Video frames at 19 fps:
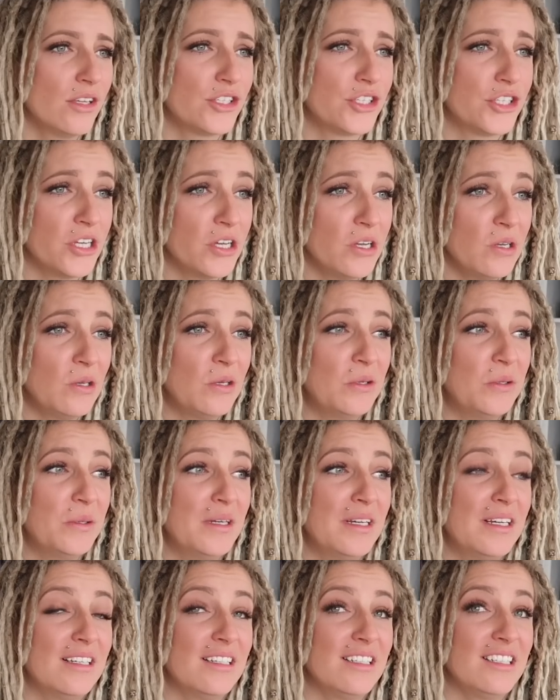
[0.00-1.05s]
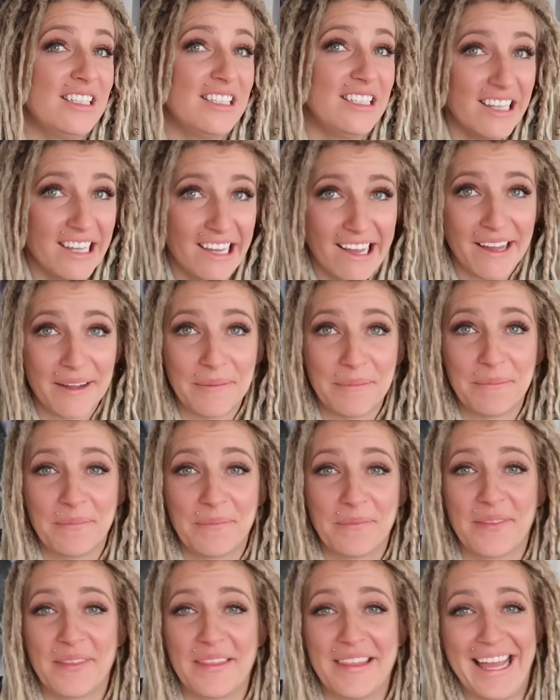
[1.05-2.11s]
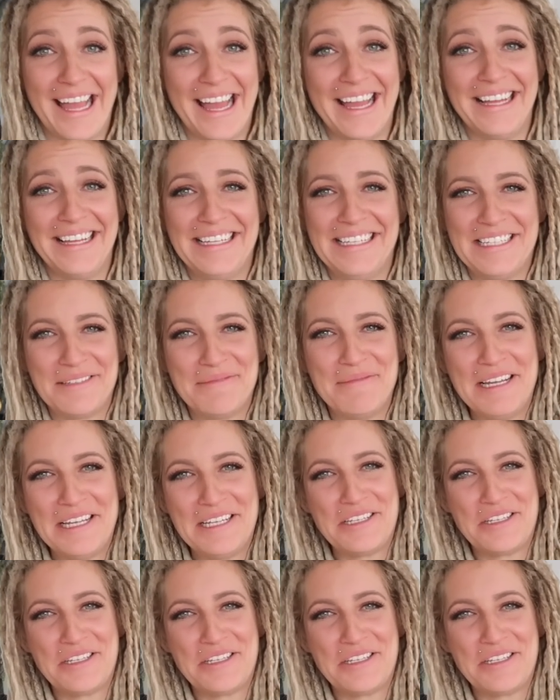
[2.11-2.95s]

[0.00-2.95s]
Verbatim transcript: so yeah that is my